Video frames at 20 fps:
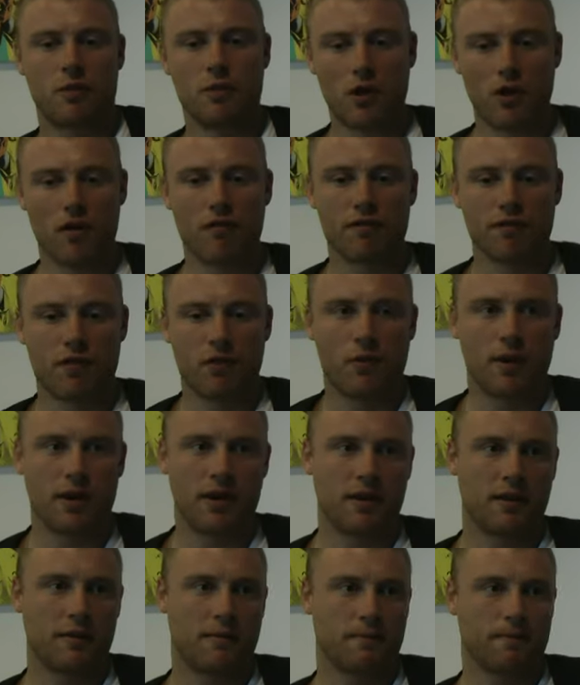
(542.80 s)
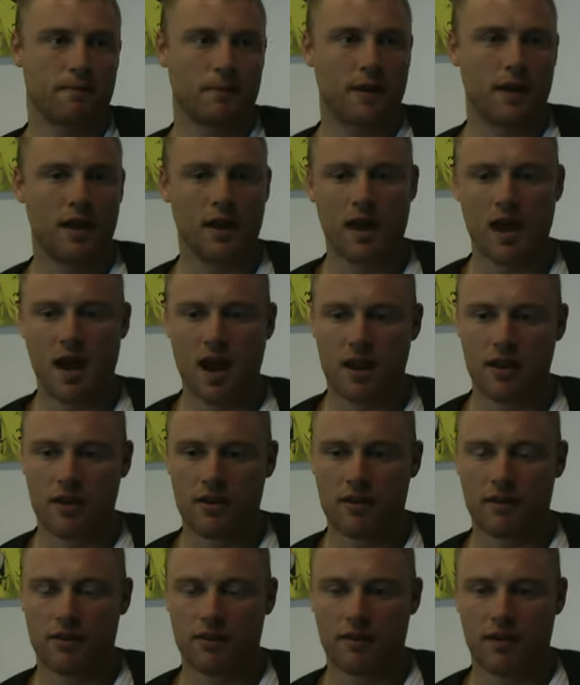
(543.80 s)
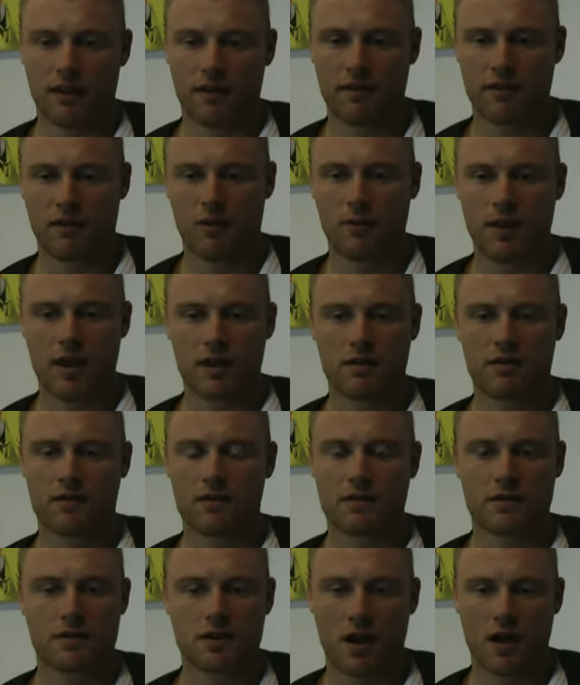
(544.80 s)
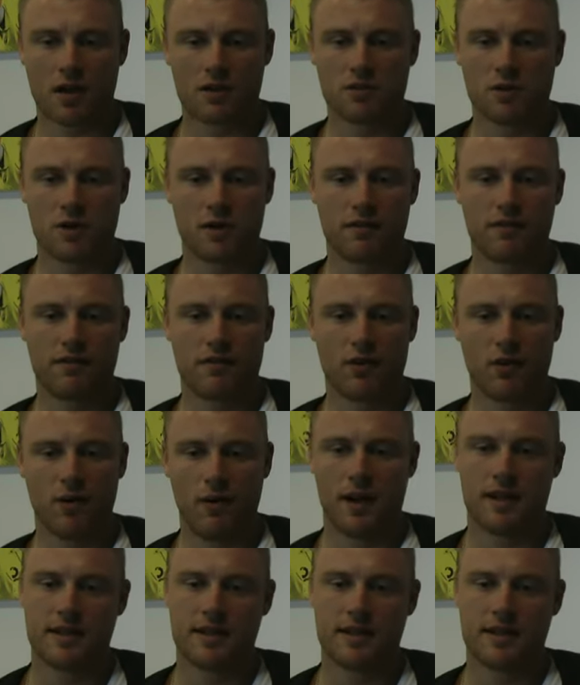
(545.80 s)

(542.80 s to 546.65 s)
on my own for a week, and I filmed elephants like 20 foot away,